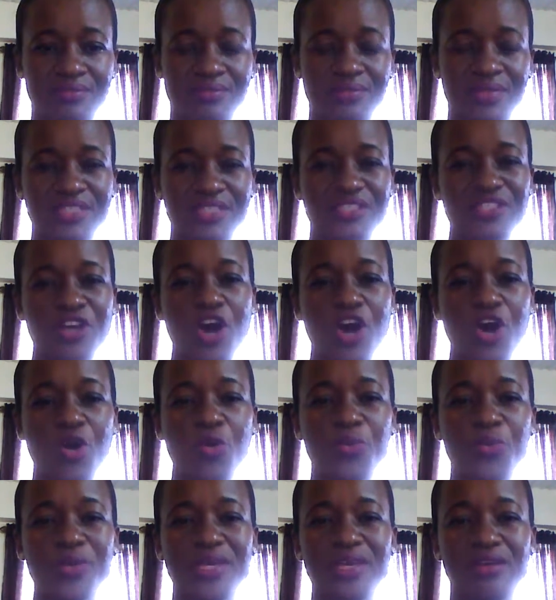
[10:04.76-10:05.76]
It's
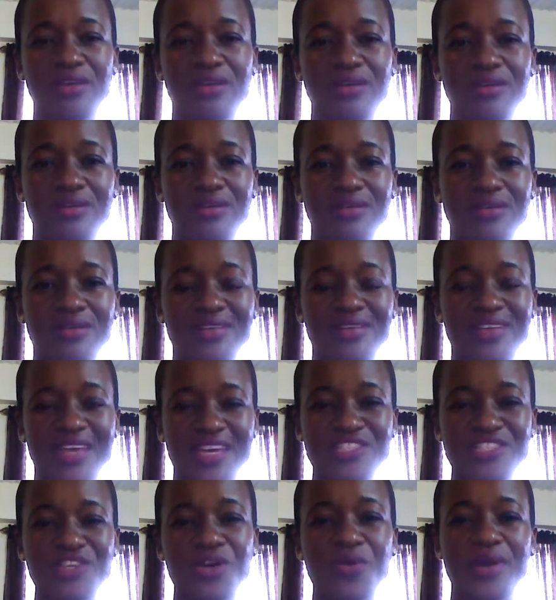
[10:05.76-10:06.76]
how we
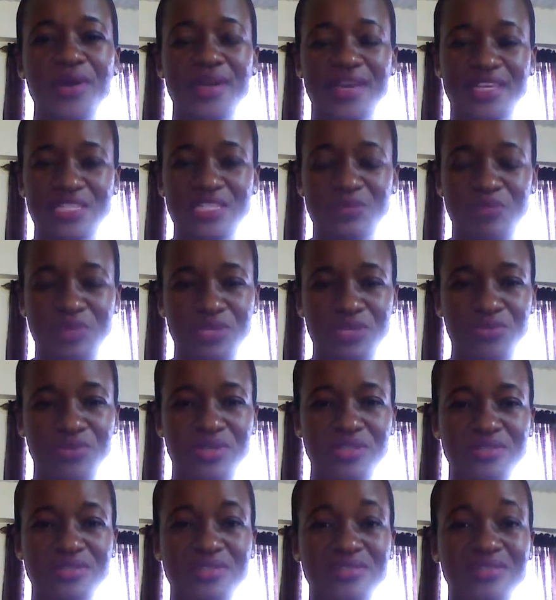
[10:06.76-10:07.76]
get our
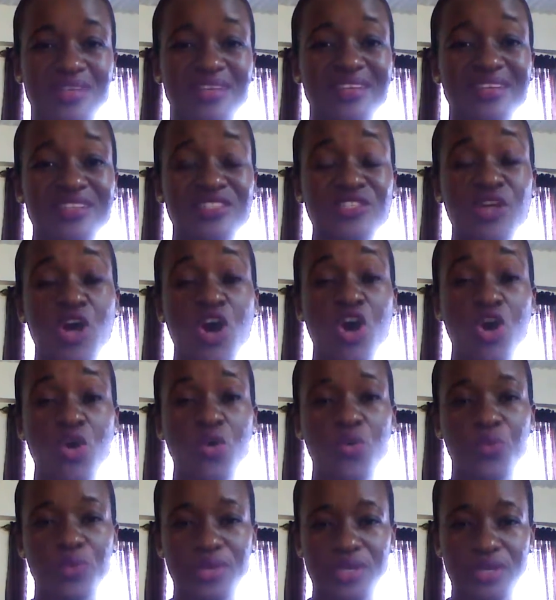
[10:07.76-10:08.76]
experiences and it's
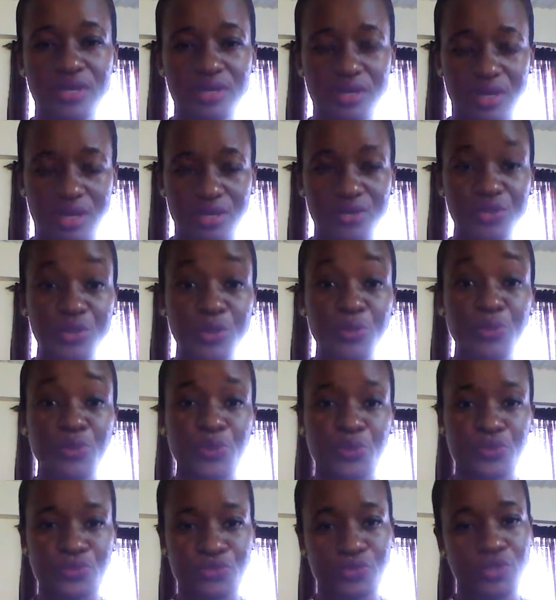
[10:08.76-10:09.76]
how we are
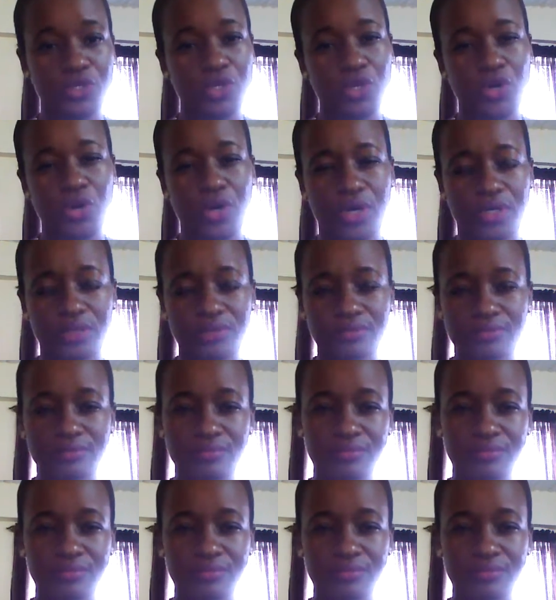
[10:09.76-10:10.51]
supposed to learn.